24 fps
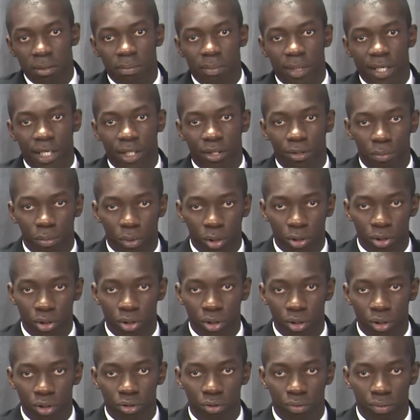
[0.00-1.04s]
by
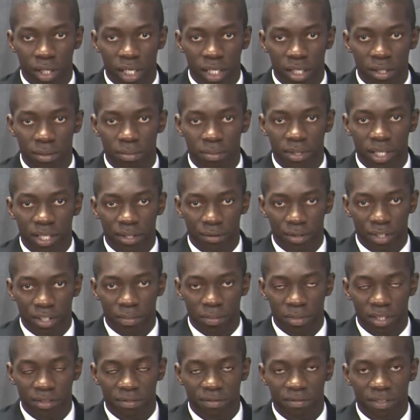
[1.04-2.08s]
commercial uranium
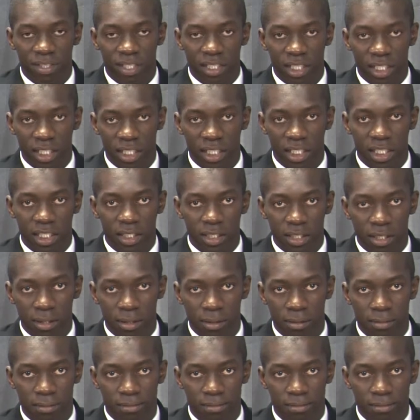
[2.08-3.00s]
enrichment facilities.